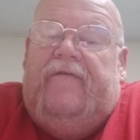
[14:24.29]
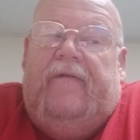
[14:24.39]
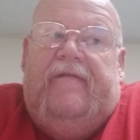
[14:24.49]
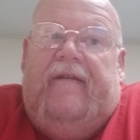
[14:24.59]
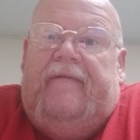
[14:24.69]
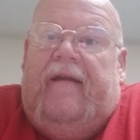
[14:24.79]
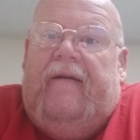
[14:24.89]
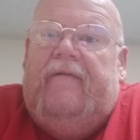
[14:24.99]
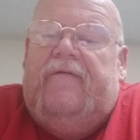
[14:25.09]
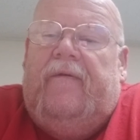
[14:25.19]
27
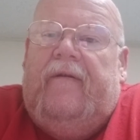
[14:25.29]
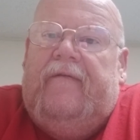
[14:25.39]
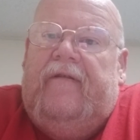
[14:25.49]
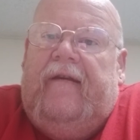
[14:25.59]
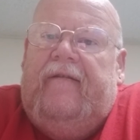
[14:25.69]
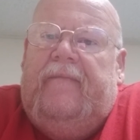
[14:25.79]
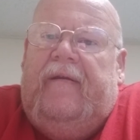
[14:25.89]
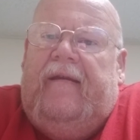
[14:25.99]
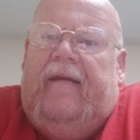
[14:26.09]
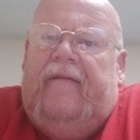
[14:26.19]
hours, whatever it takes me
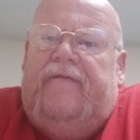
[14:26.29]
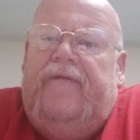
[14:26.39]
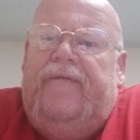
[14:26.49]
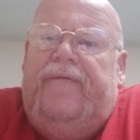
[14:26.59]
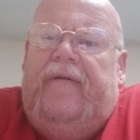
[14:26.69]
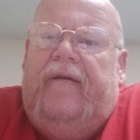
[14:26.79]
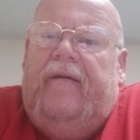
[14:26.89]
to get food,